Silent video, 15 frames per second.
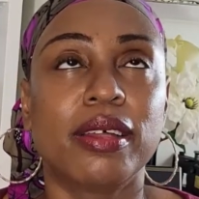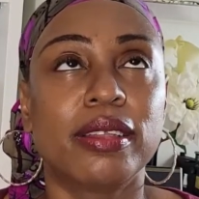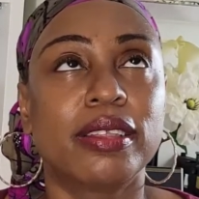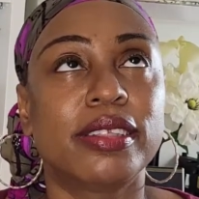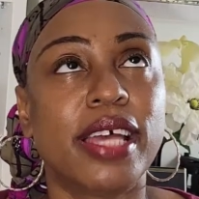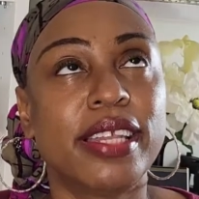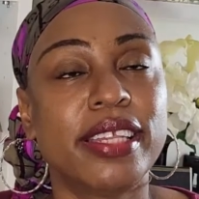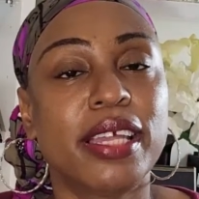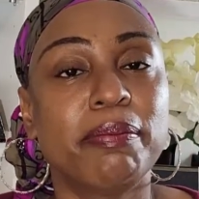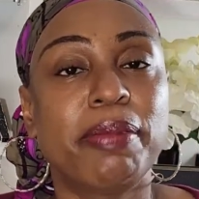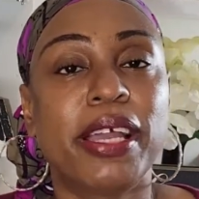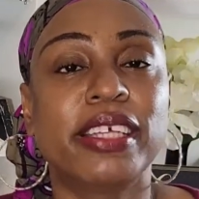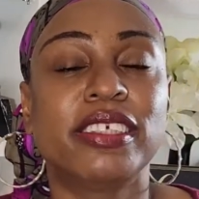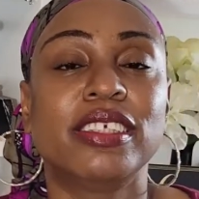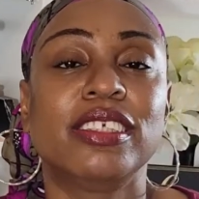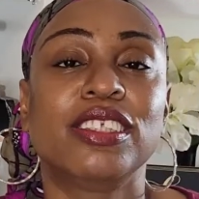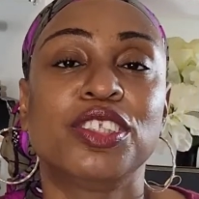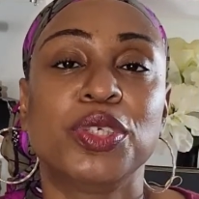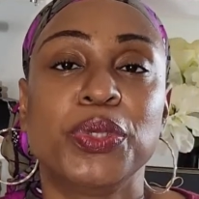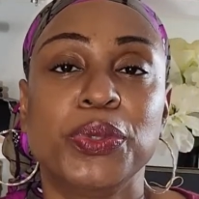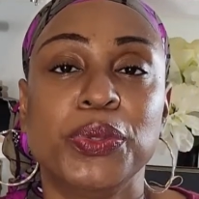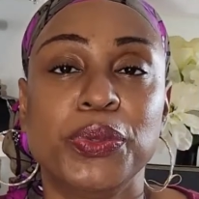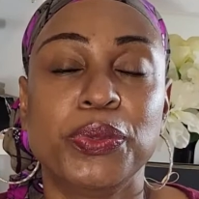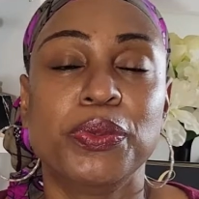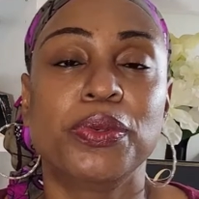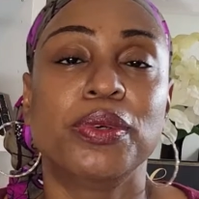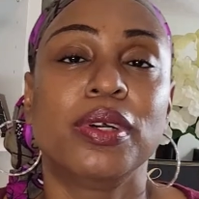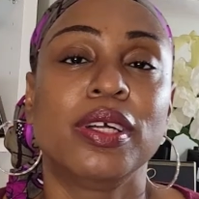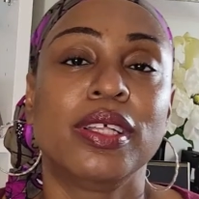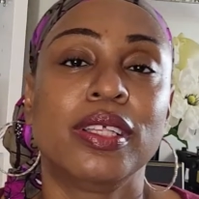Sending patients
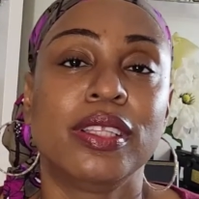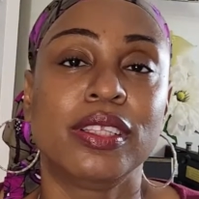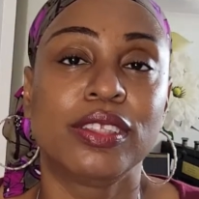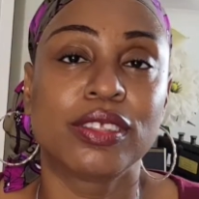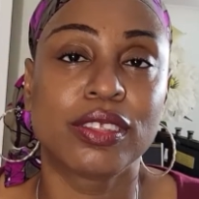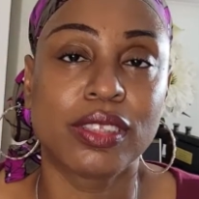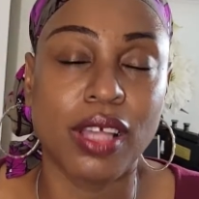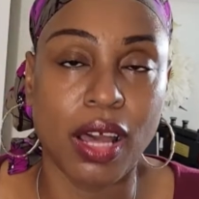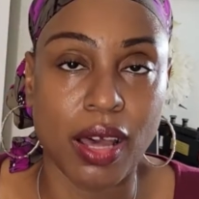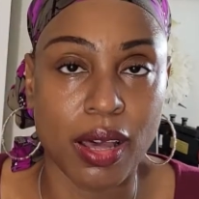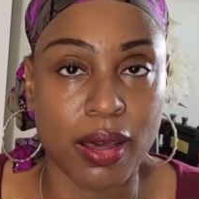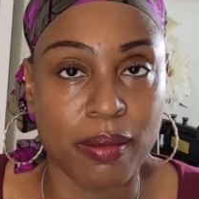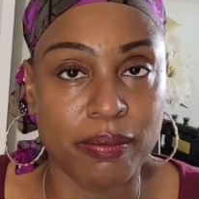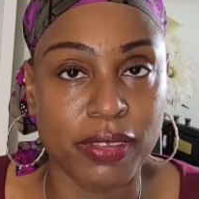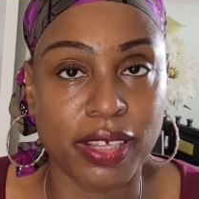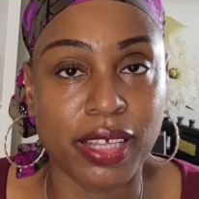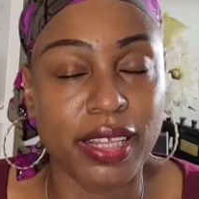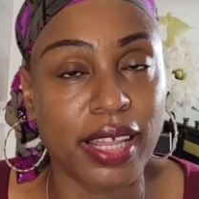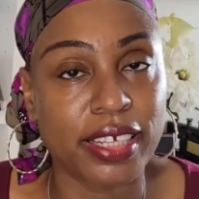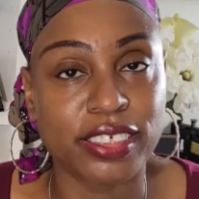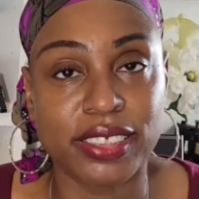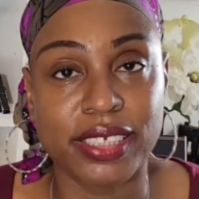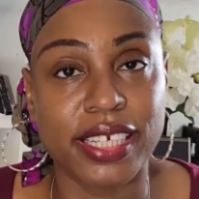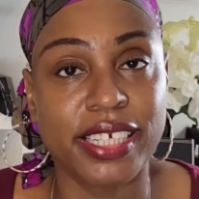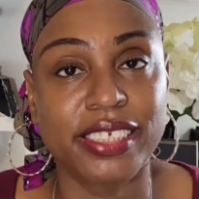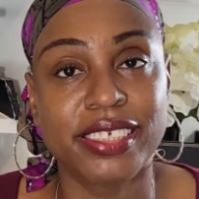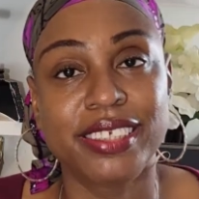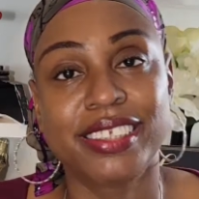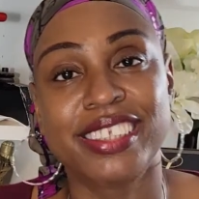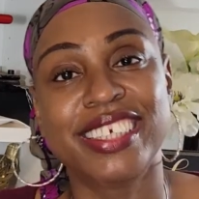to the collection
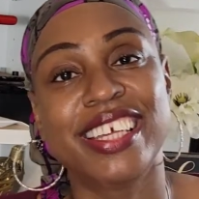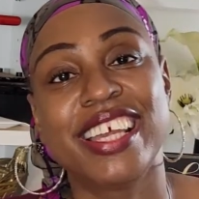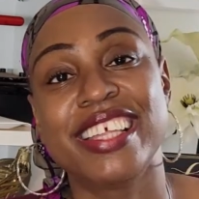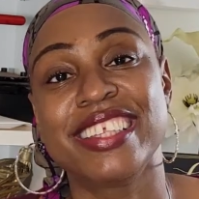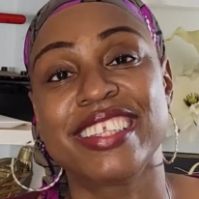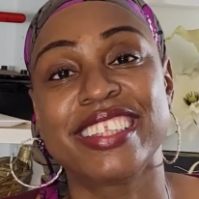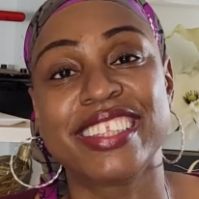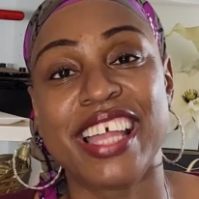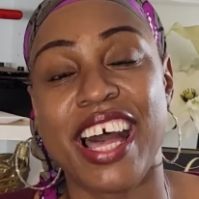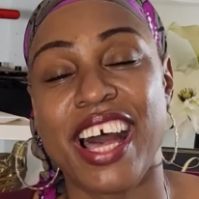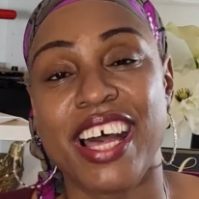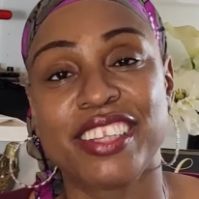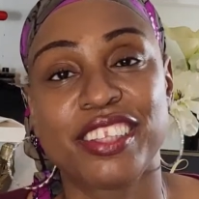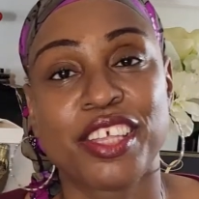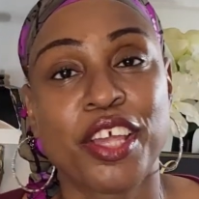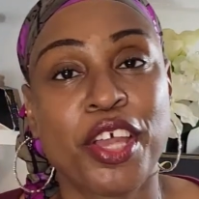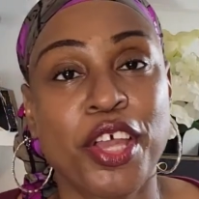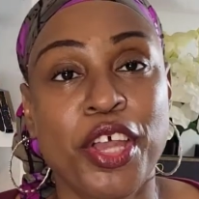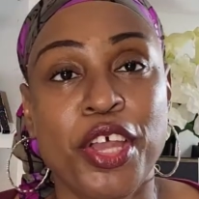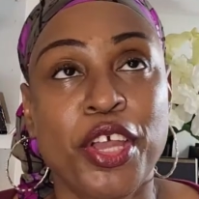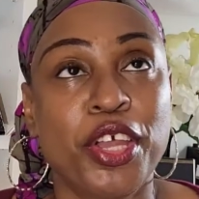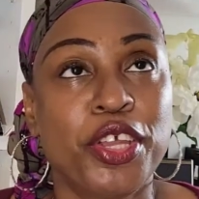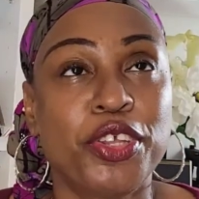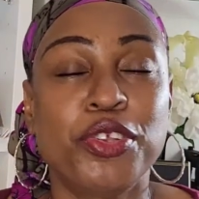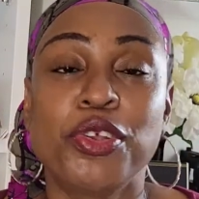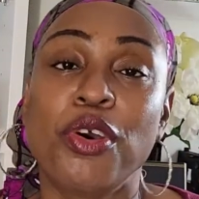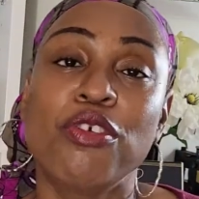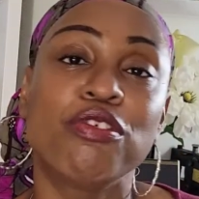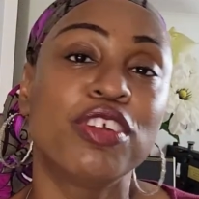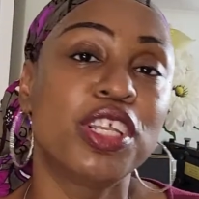agency is not, you
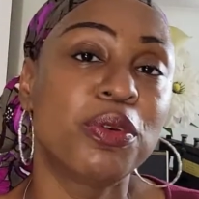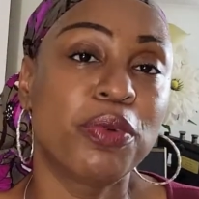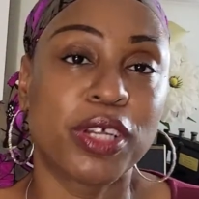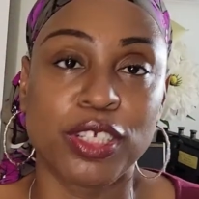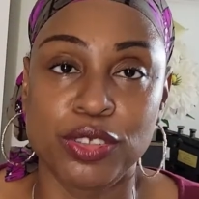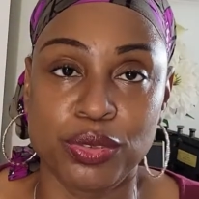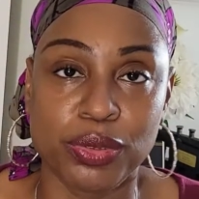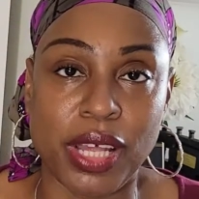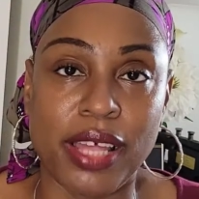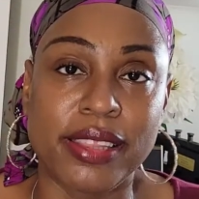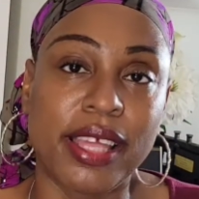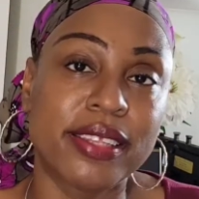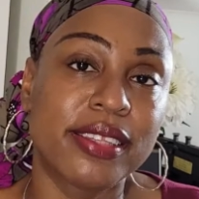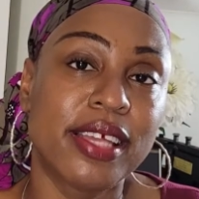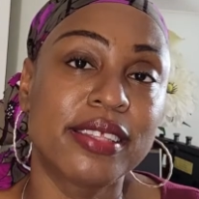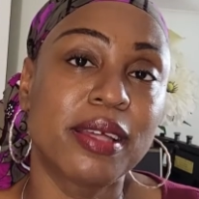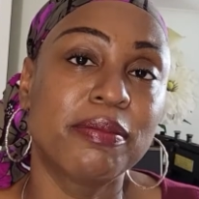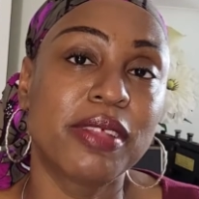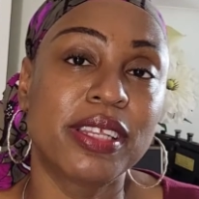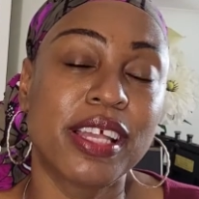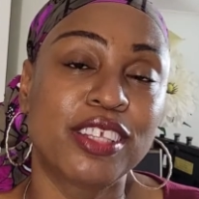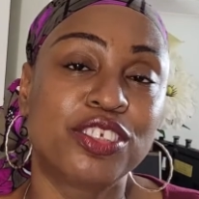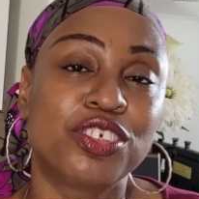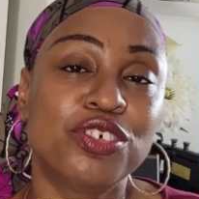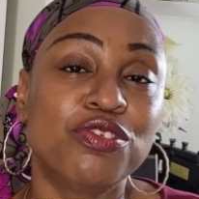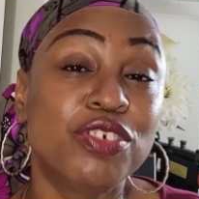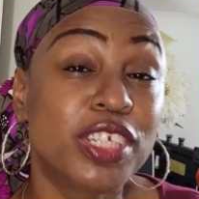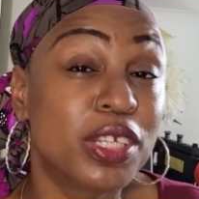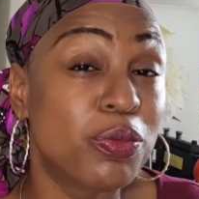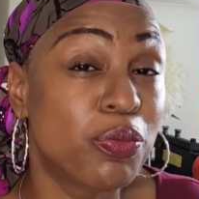don't really want to do that. That's not something that you
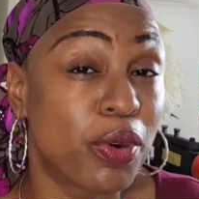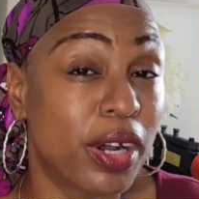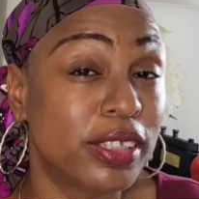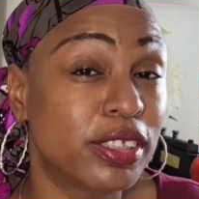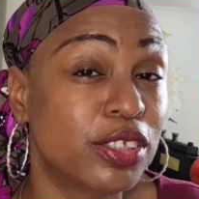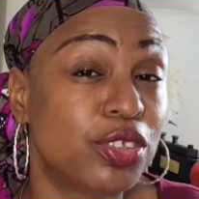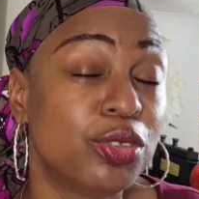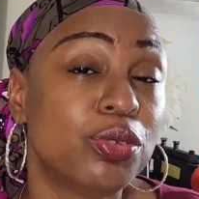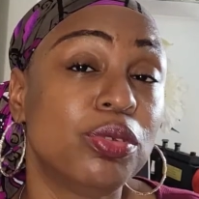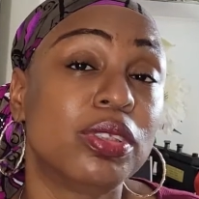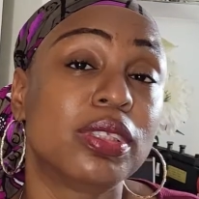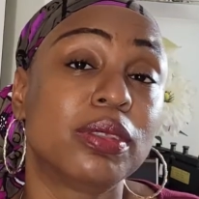really want to do.